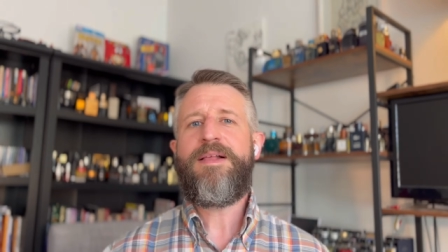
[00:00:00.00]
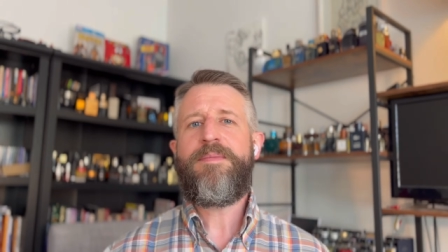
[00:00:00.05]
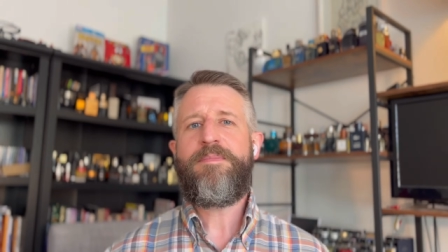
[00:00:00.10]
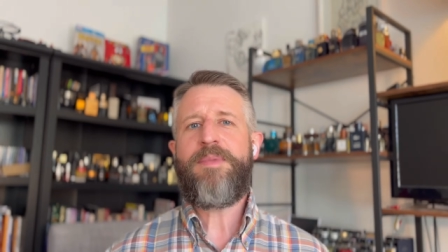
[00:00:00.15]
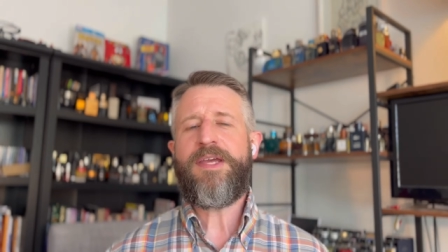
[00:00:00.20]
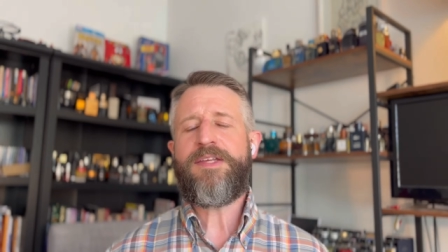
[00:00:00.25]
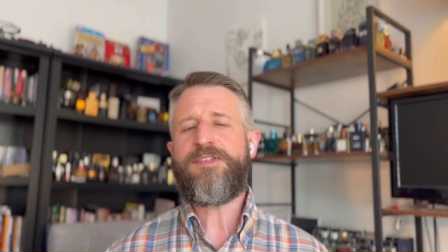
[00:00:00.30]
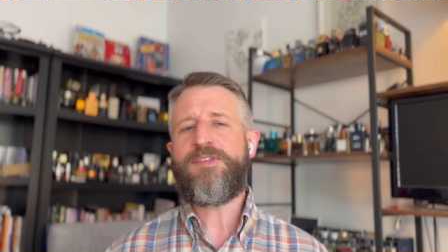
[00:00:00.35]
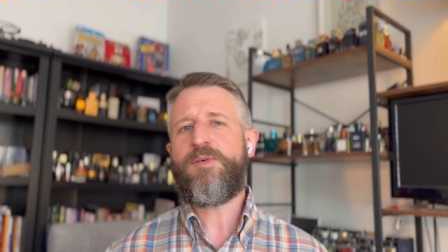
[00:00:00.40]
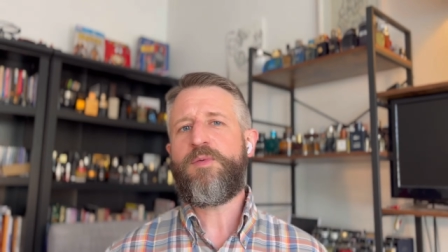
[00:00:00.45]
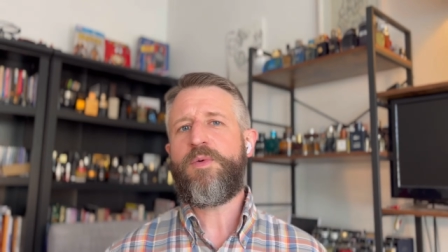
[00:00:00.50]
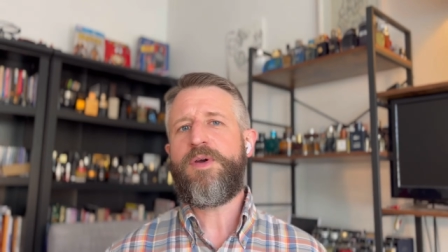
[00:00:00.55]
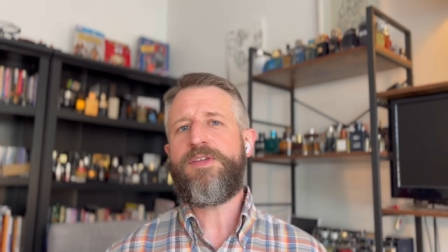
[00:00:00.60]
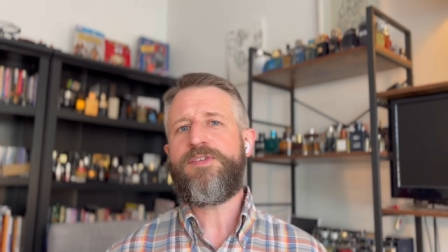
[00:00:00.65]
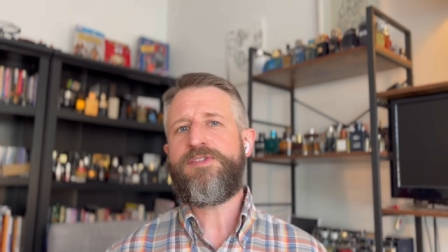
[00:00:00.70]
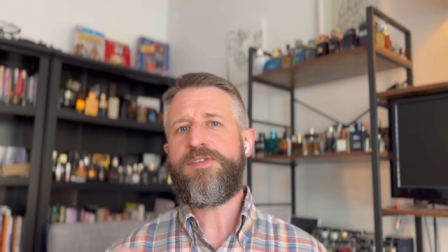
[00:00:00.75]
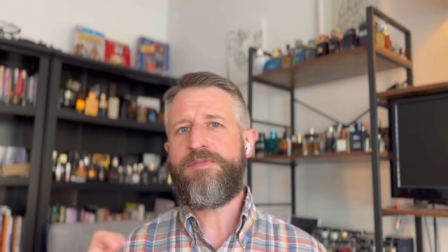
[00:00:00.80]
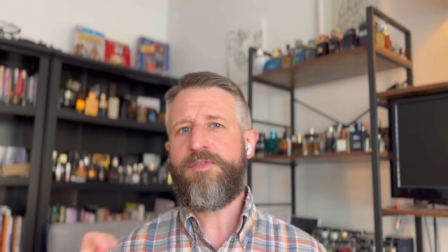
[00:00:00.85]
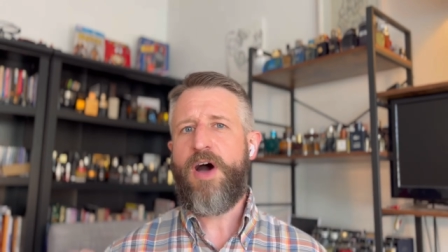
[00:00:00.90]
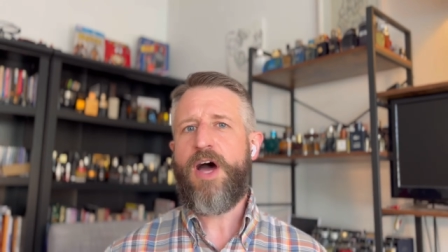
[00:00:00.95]
mix it
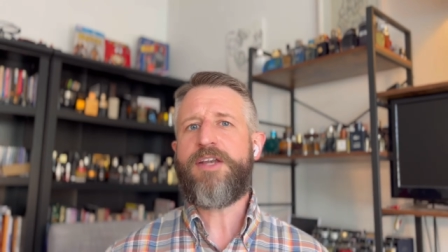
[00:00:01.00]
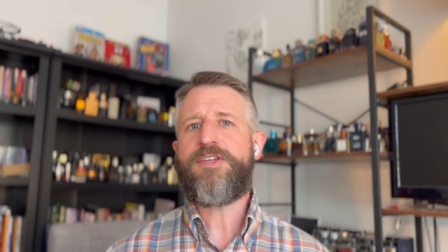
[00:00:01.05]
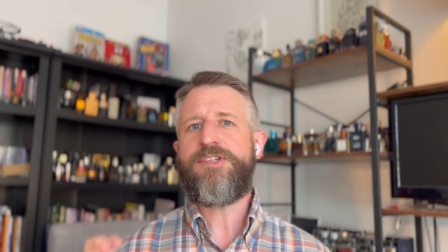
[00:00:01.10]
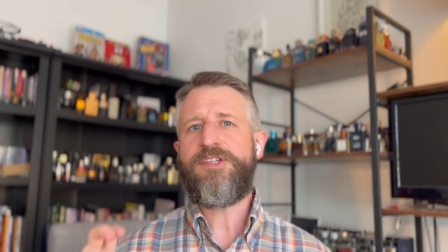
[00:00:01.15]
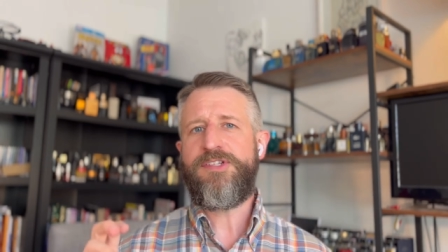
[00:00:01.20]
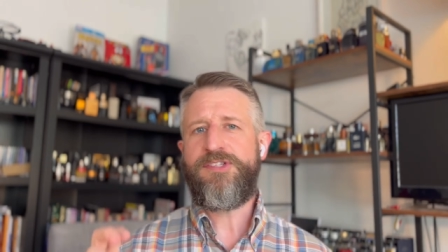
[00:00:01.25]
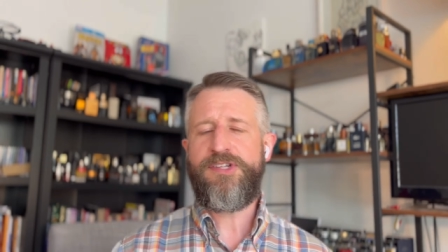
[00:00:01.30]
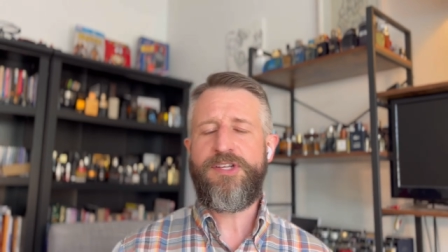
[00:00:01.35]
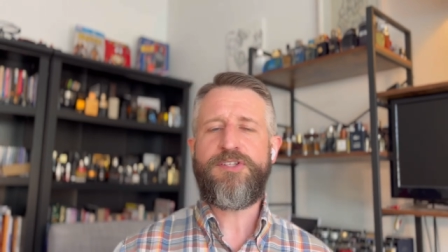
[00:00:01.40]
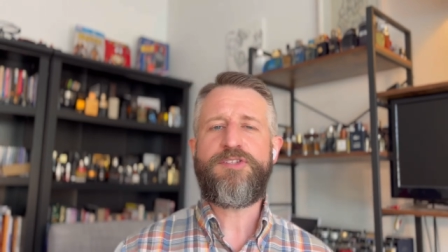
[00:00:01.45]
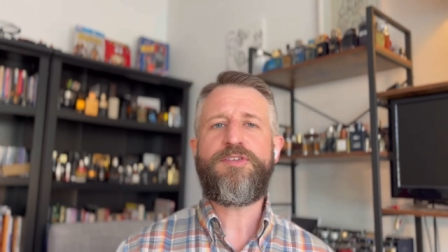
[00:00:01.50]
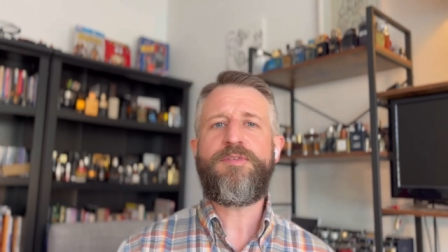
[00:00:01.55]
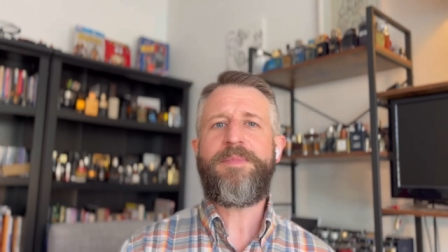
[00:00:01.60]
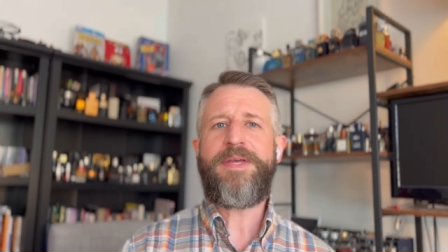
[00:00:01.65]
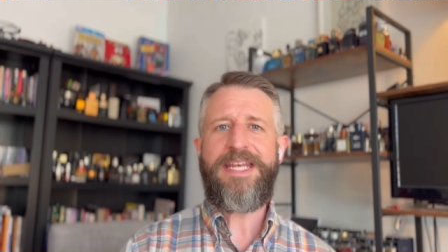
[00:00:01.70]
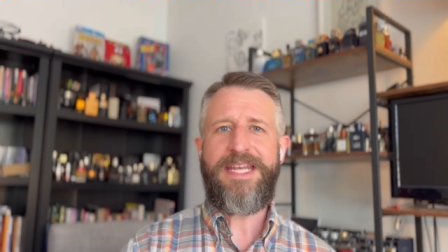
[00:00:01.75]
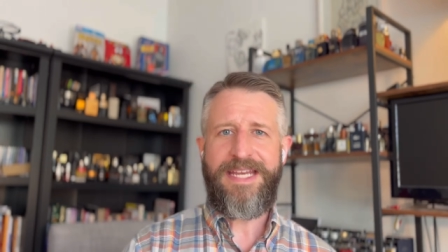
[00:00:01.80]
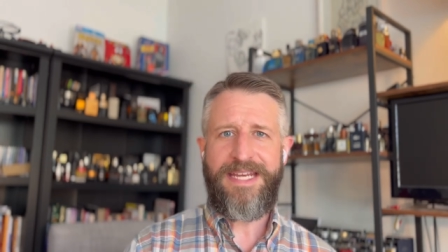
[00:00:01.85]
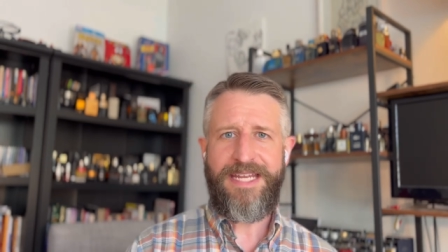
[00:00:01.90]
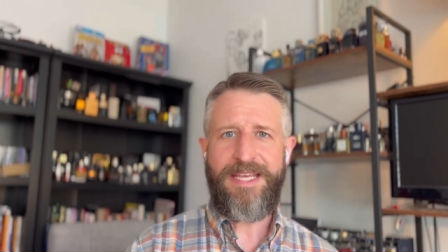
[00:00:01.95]
with Givenchy
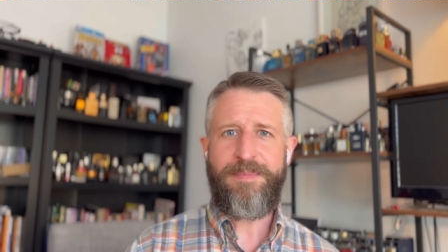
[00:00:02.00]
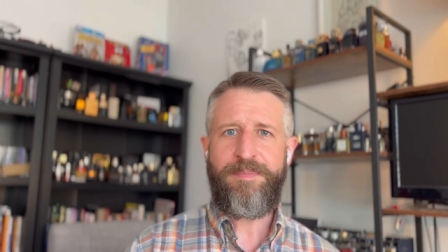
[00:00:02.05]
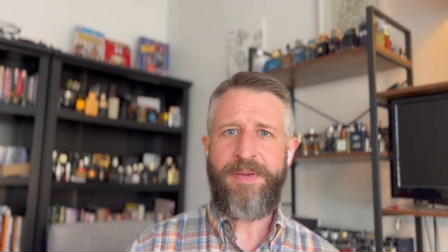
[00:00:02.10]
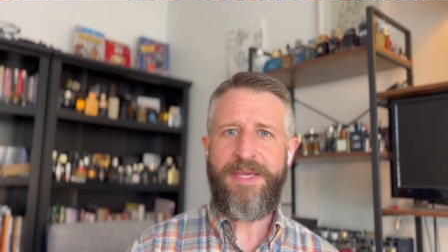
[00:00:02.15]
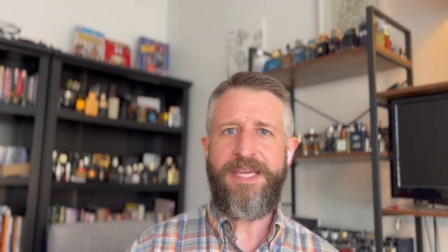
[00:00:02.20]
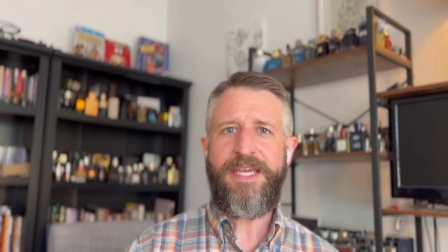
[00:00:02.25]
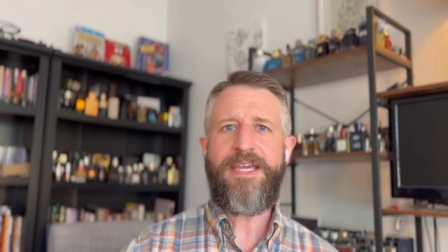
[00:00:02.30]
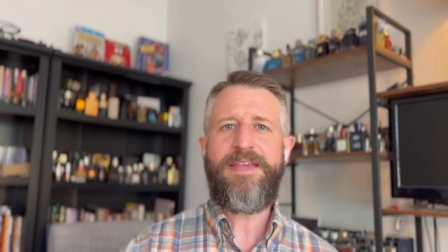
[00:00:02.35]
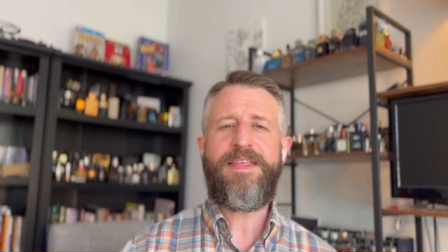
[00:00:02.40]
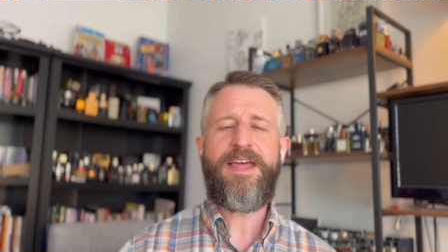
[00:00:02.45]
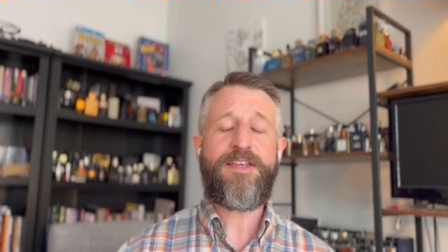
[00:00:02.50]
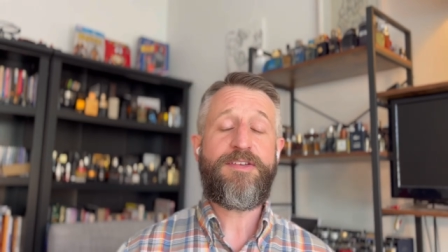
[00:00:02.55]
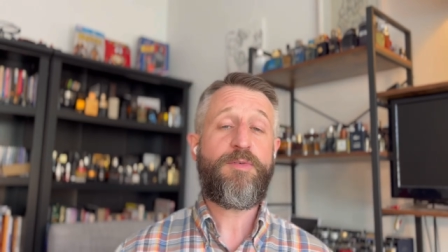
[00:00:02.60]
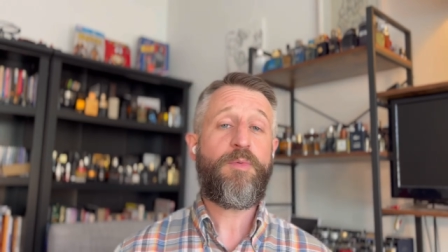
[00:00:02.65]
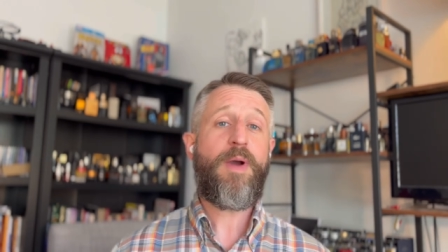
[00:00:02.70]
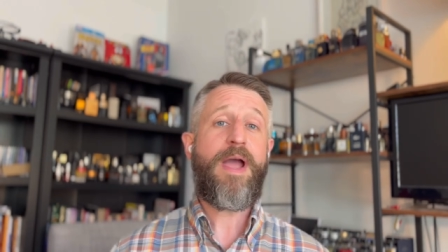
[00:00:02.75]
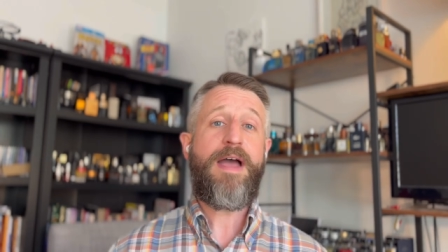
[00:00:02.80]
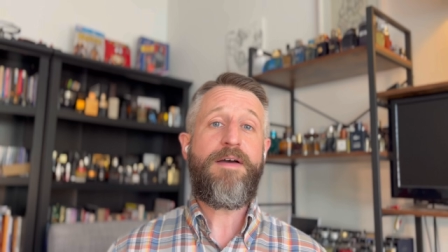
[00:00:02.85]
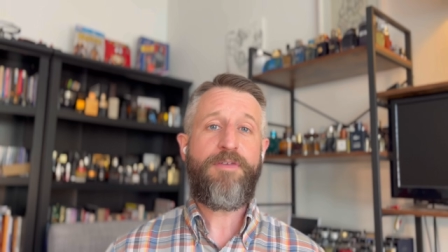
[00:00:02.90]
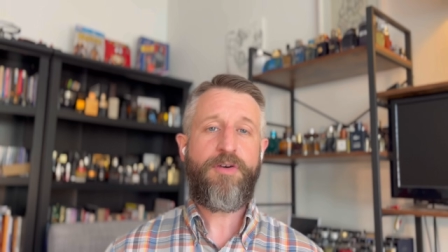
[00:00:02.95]
Gentleman EDP. That's the
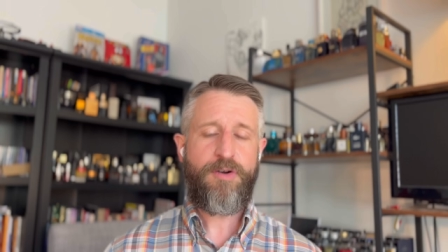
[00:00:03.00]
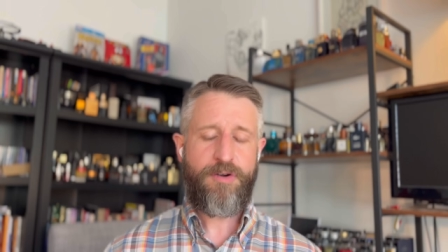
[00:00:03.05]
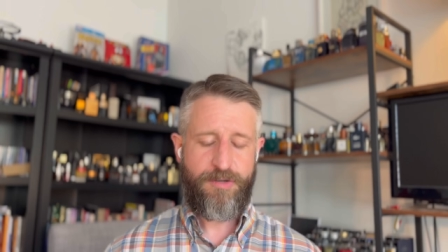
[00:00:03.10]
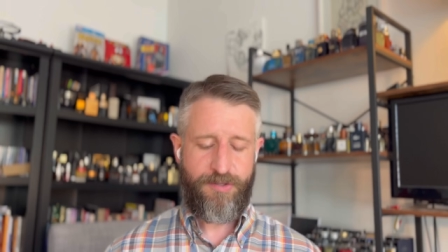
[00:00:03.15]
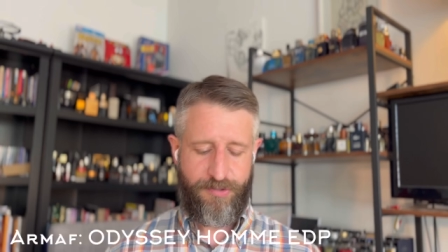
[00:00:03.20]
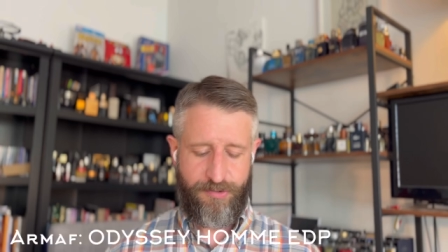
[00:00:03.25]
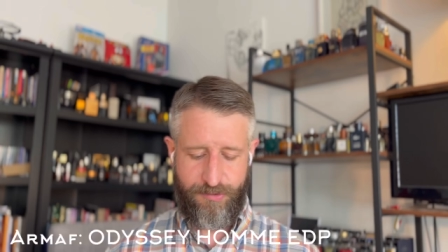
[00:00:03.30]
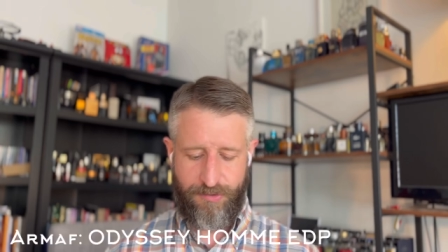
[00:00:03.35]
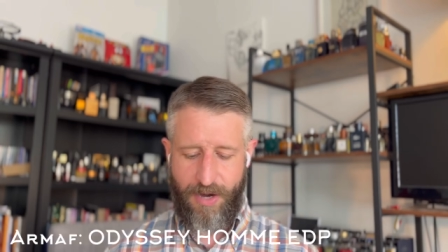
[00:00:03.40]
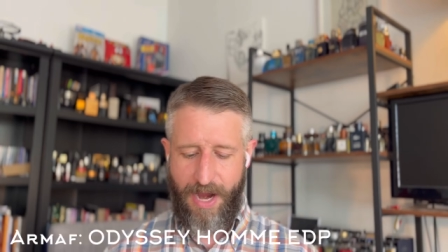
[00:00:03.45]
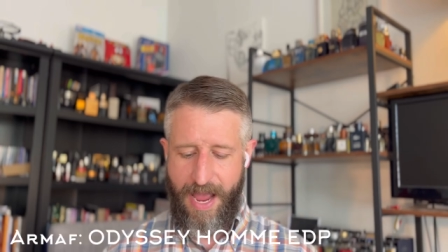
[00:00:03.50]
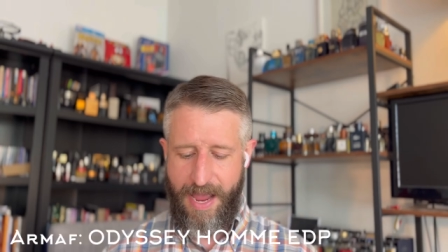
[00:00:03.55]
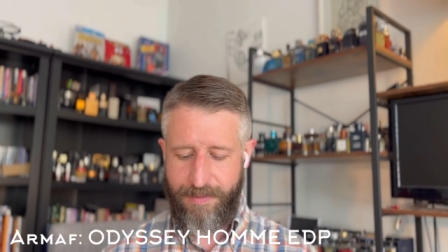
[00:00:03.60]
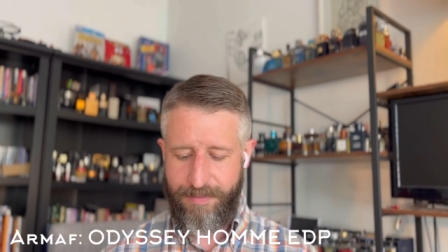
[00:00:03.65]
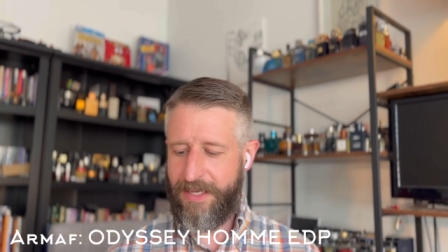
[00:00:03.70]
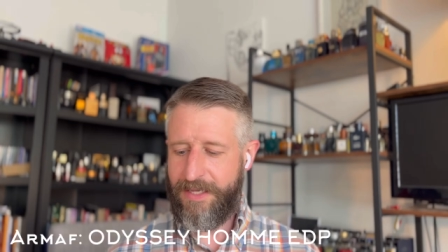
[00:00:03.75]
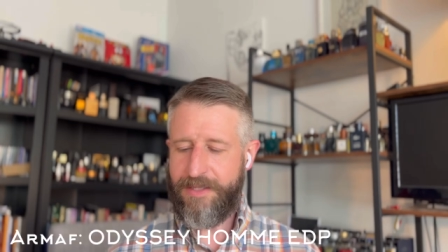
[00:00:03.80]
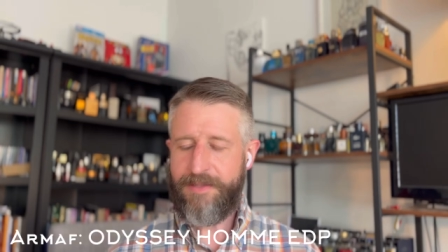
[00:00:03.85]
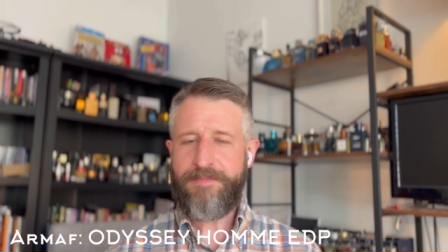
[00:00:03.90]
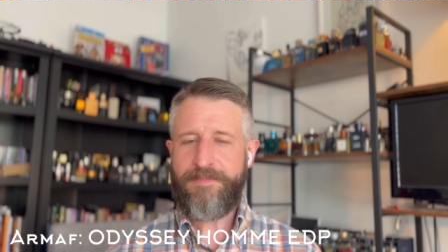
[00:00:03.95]
way I've heard it described.